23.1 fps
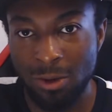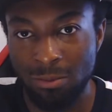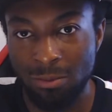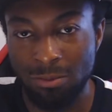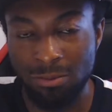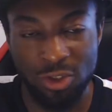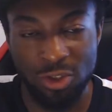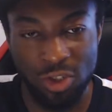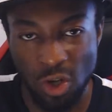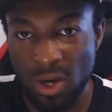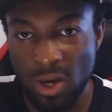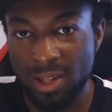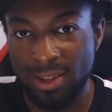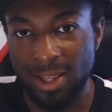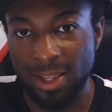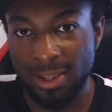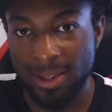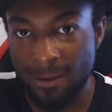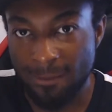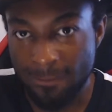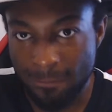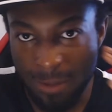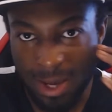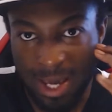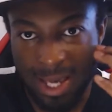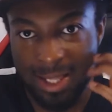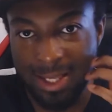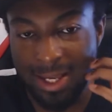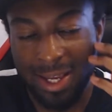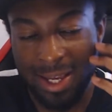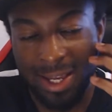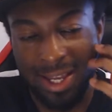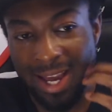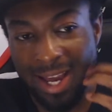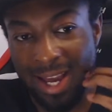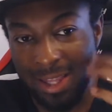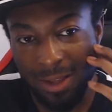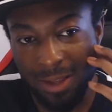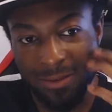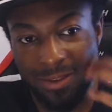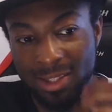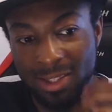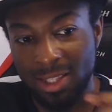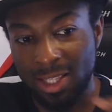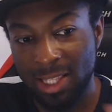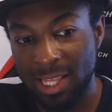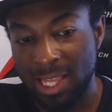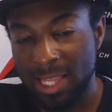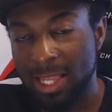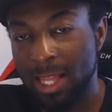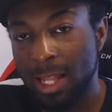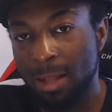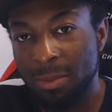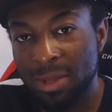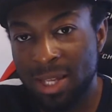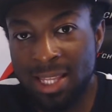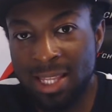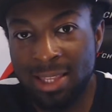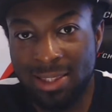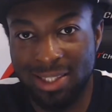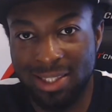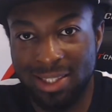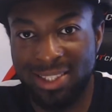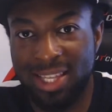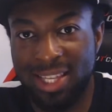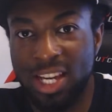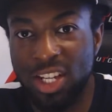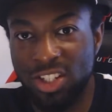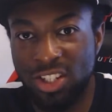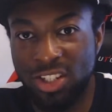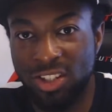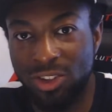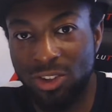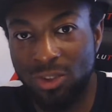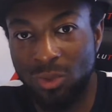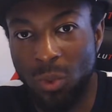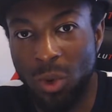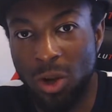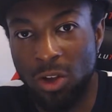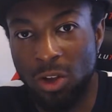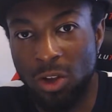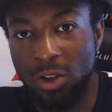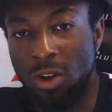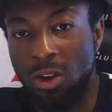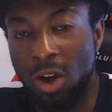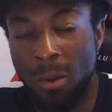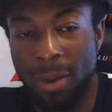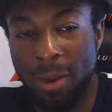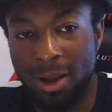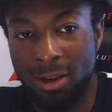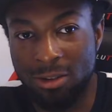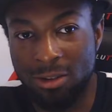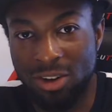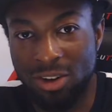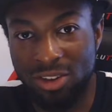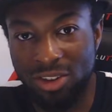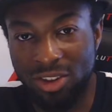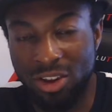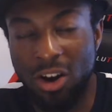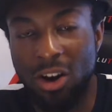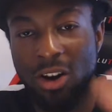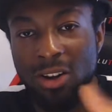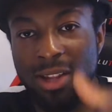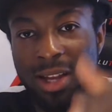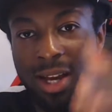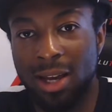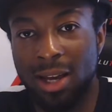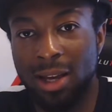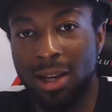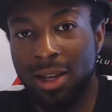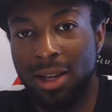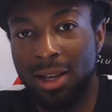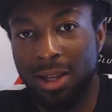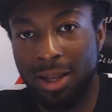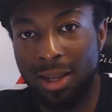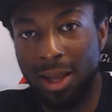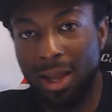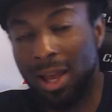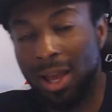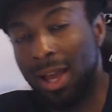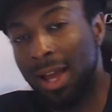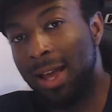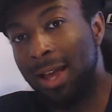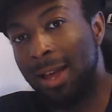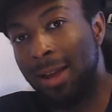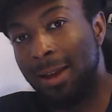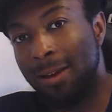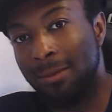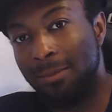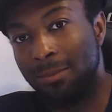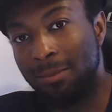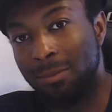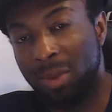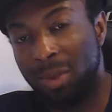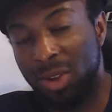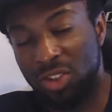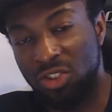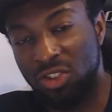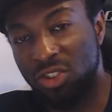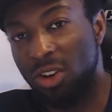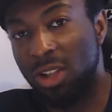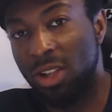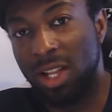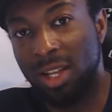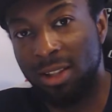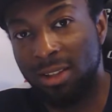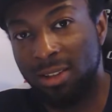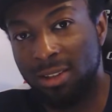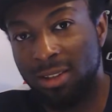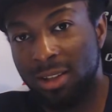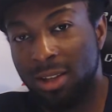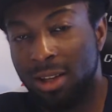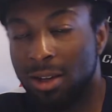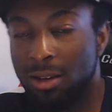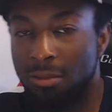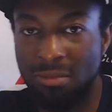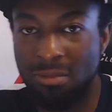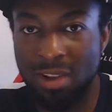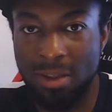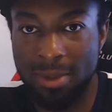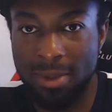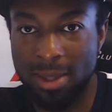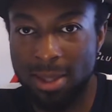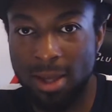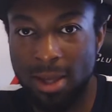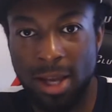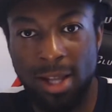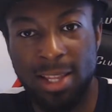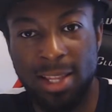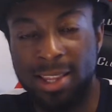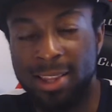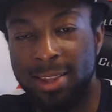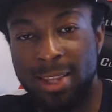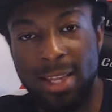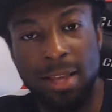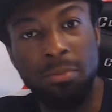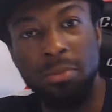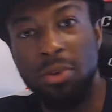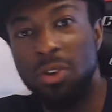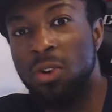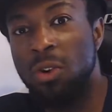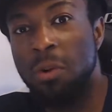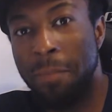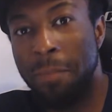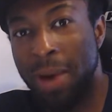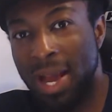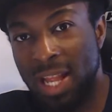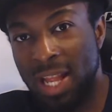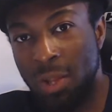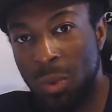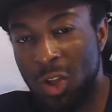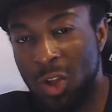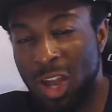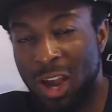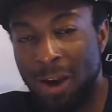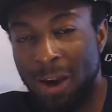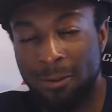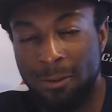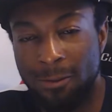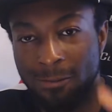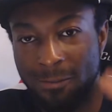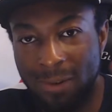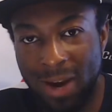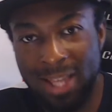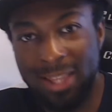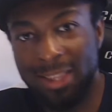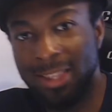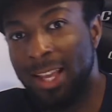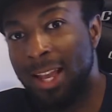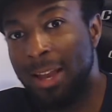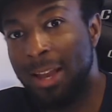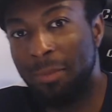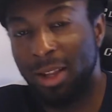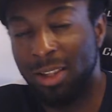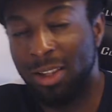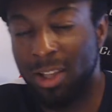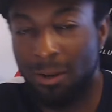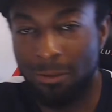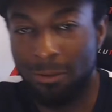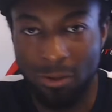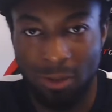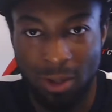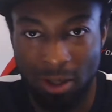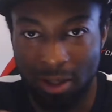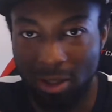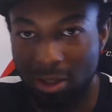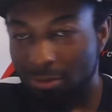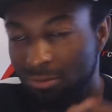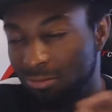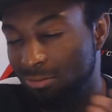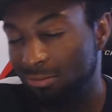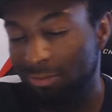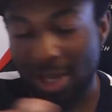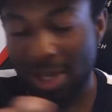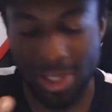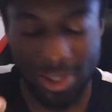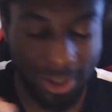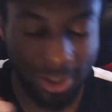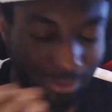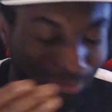choice that they've made. And obviously there'll be intersections where you come across other patrollers, maybe in the CPU battle where you have to fight them and you have to, like, I don't know.